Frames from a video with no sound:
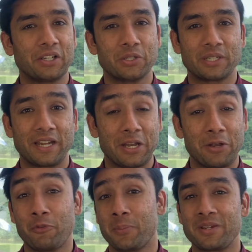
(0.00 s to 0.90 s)
you'll get
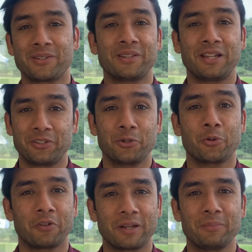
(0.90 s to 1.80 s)
information that you
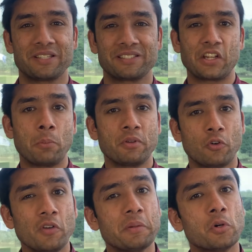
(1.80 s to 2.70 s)
don't want to miss. Now,
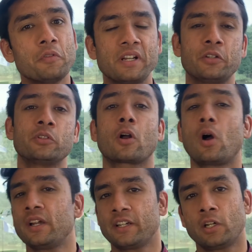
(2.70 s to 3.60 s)
before we move into the
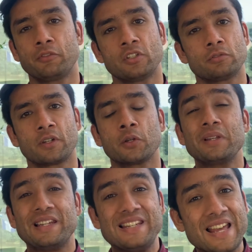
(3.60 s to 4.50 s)
content of this
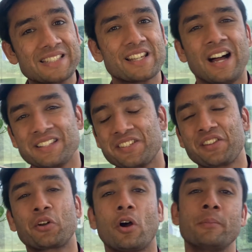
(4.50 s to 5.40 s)
video, let's answer
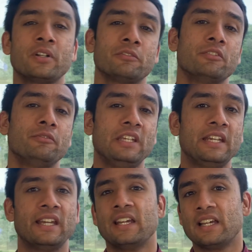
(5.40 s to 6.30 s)
the comment of the
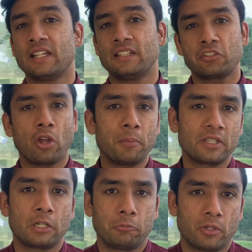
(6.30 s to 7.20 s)
week. This
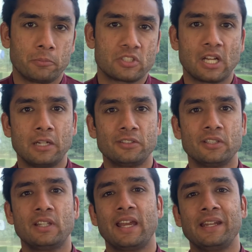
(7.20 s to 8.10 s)
comment comes from
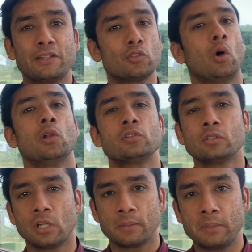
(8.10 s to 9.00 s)
Sajid, and it's
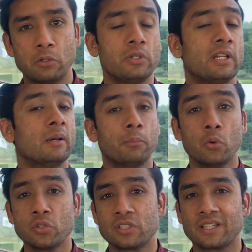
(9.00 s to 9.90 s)
also about
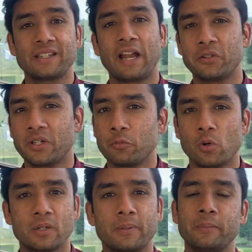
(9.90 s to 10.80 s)
postgraduate
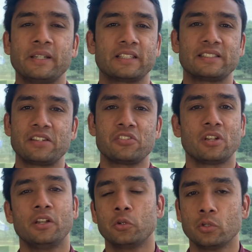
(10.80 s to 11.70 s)
work permit
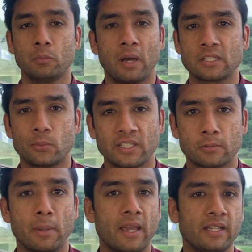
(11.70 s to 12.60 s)
extension due to passport
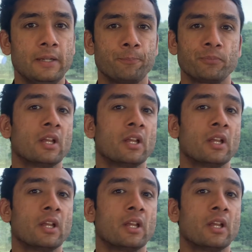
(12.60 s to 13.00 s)
expiry.